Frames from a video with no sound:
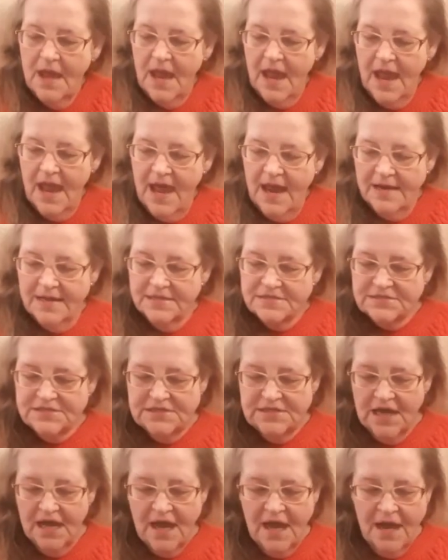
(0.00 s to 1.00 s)
And it's
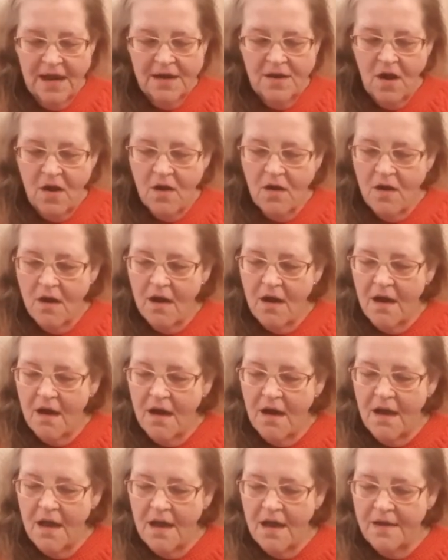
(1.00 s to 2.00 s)
done
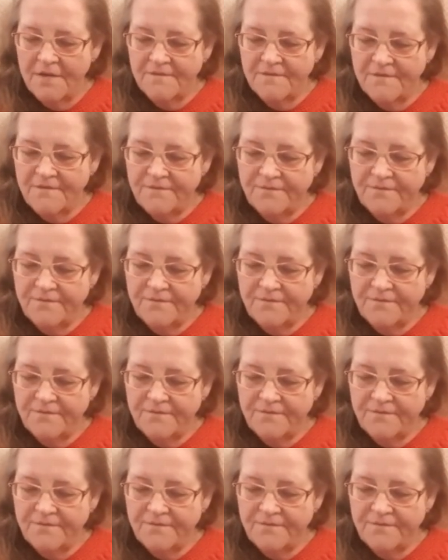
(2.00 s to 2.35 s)
on